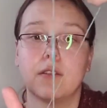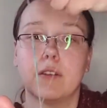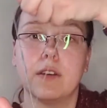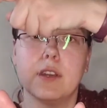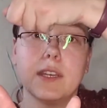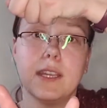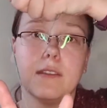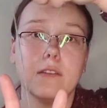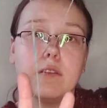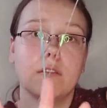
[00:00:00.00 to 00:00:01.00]
Not
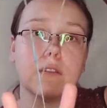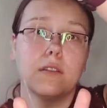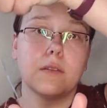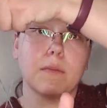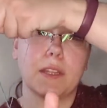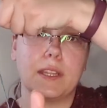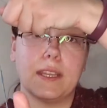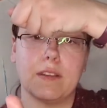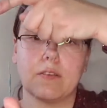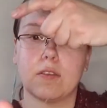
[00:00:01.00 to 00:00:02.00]
here, but here.